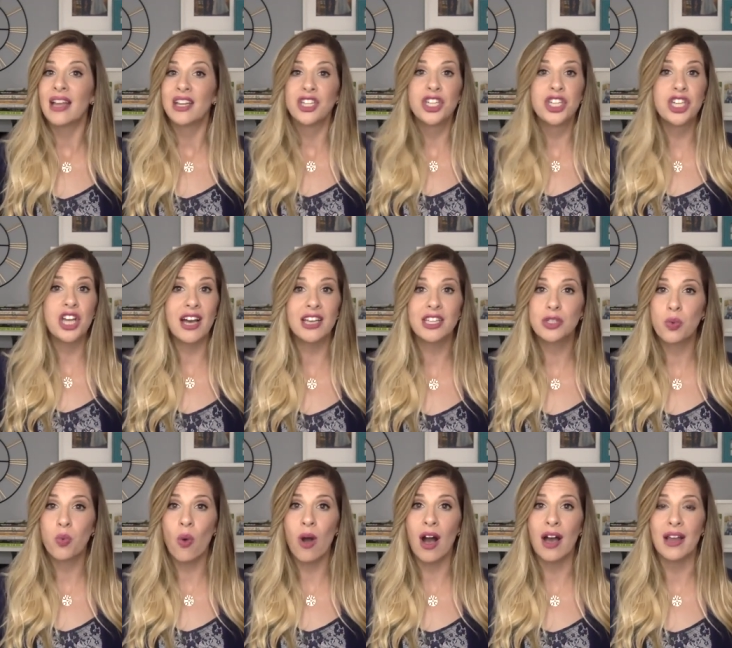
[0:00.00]
Just
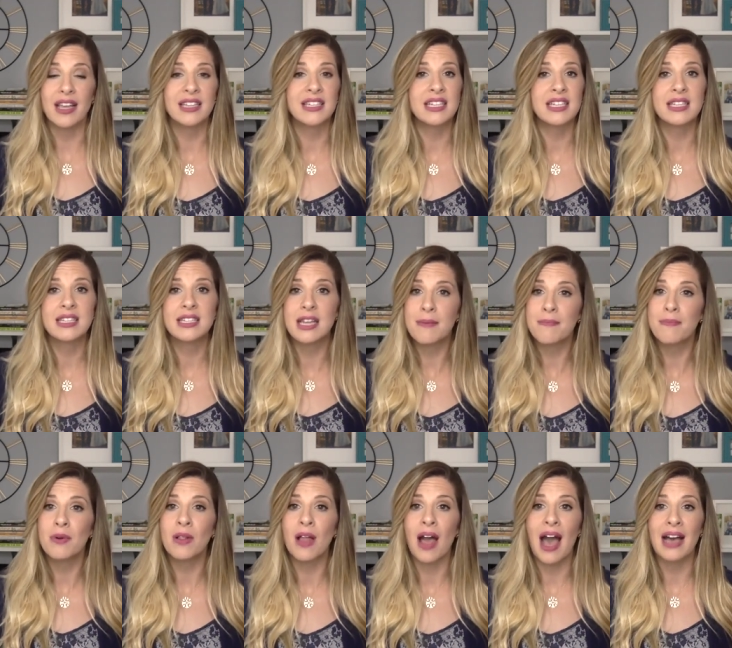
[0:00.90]
one. It's as
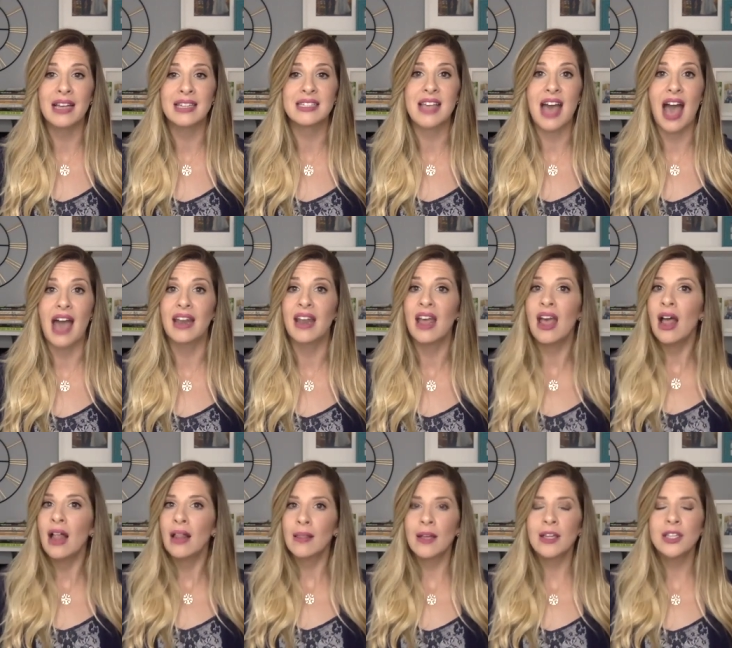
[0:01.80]
simple as that.
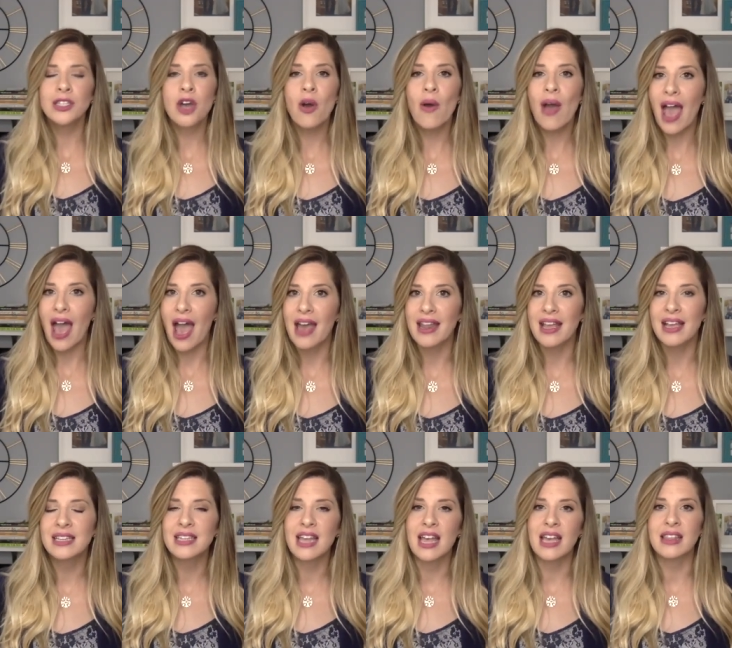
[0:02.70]
Let's go ahead
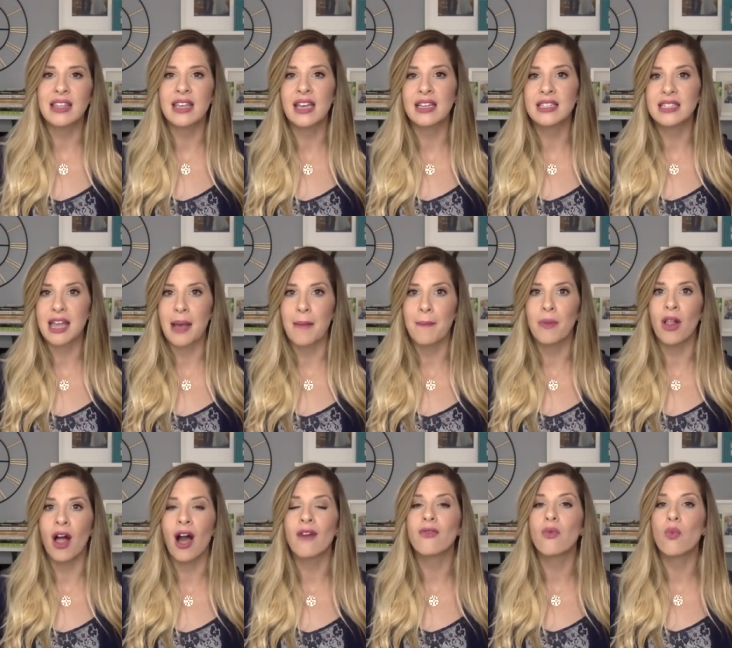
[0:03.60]
and take the
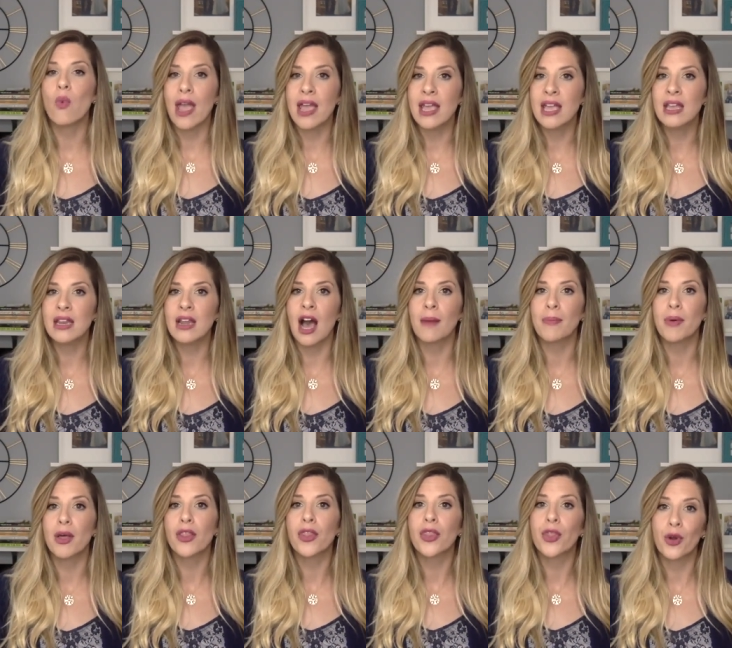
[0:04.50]
example of waking up
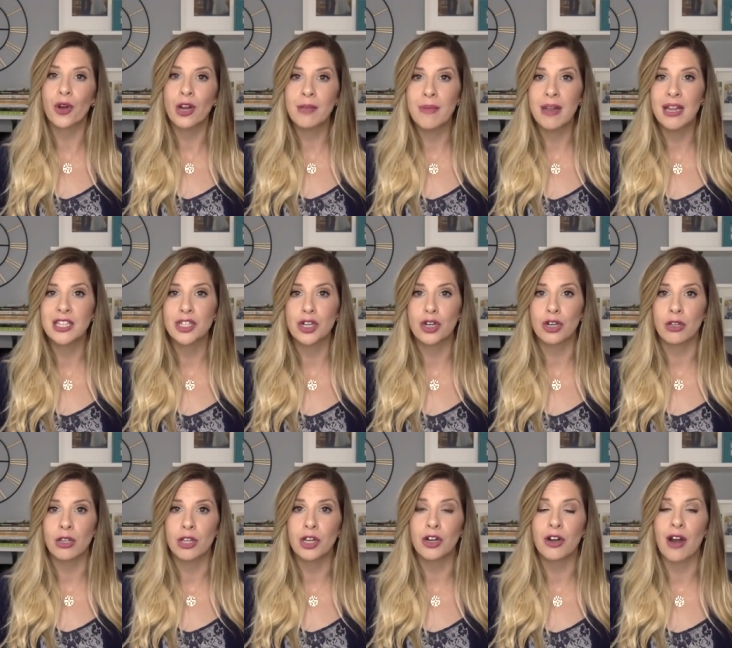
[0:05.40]
30 minutes
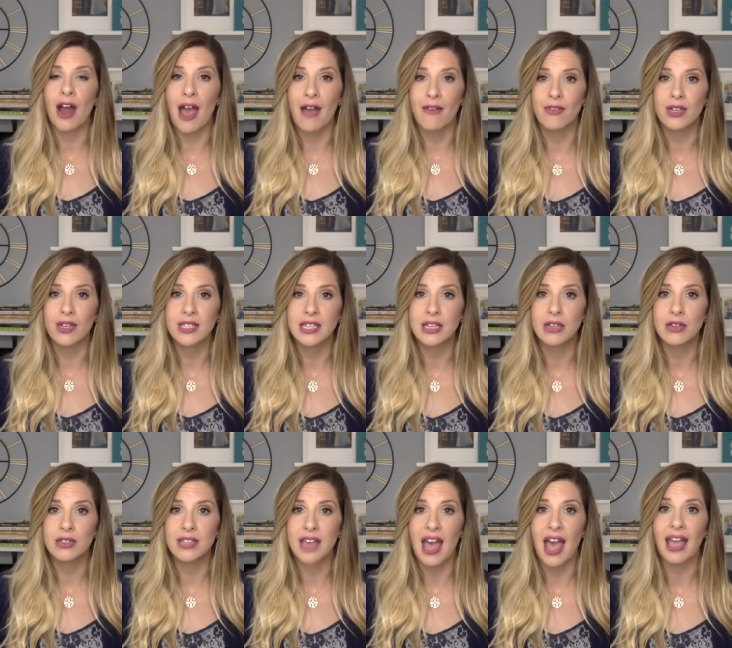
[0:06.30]
earlier every
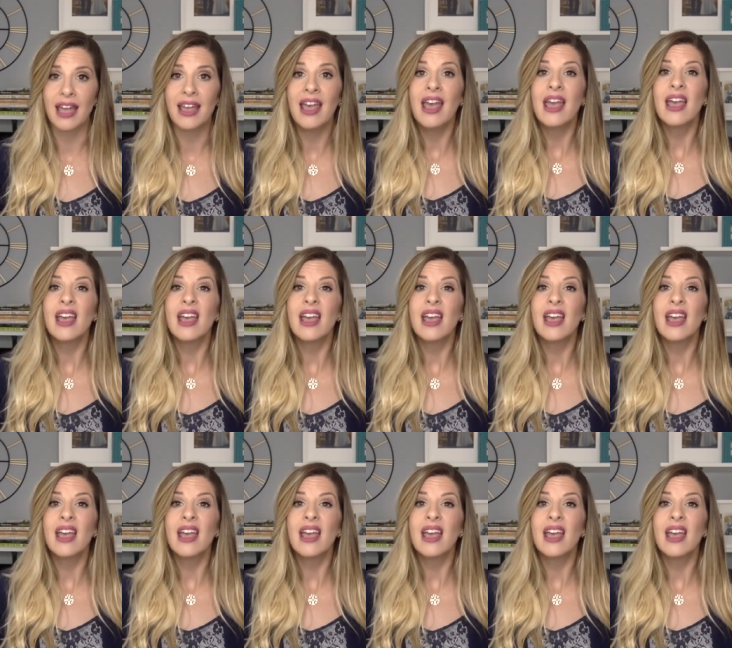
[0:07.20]
single day.